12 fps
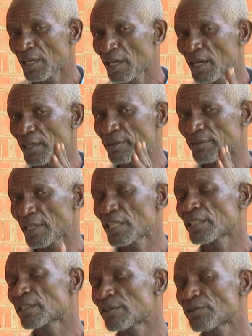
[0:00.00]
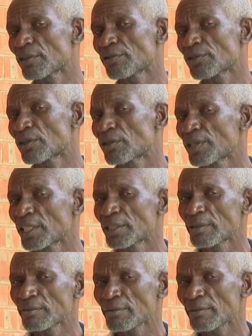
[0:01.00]
I thank you for viewing,
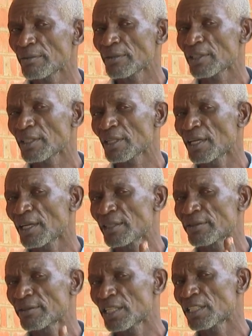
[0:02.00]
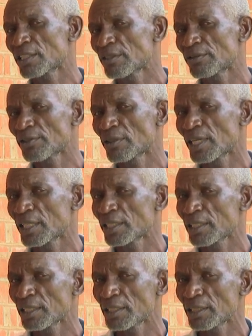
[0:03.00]
I thank you for
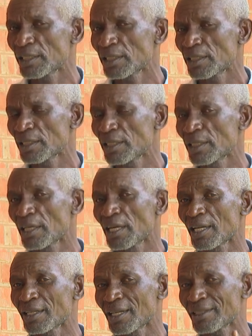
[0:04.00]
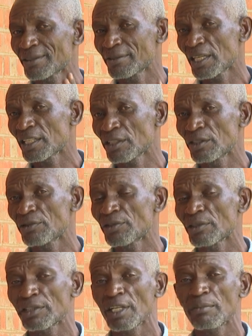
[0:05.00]
liking, and I thank you
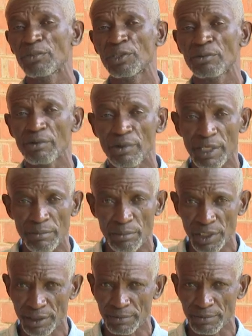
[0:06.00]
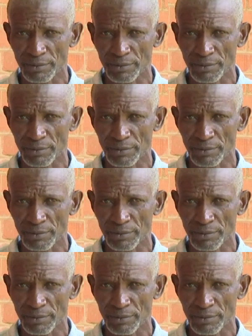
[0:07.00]
for subscribing.